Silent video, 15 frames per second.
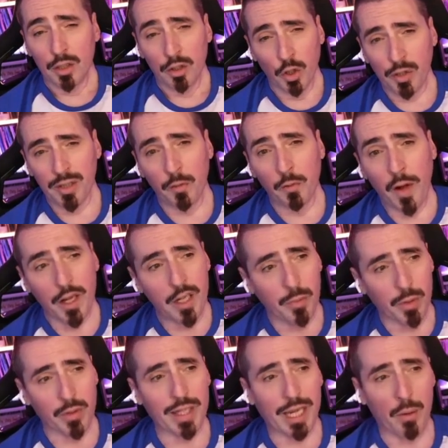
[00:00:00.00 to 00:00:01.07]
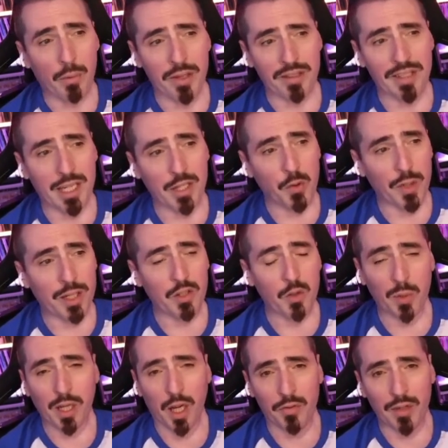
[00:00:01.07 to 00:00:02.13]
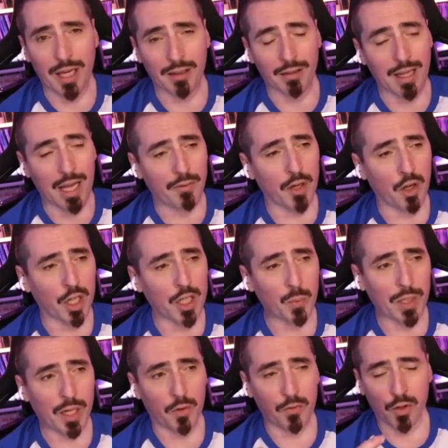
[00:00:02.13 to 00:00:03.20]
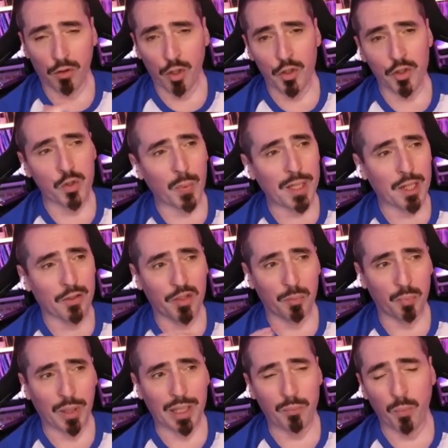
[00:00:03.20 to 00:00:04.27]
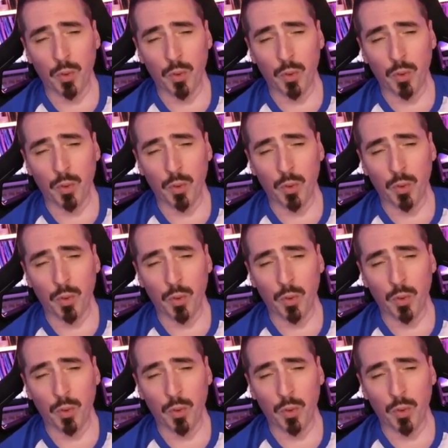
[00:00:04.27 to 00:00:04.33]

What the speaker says: Look at the value we're going to get with this entry. So we got that Lava Hound, we got the loons, we got the Blimp,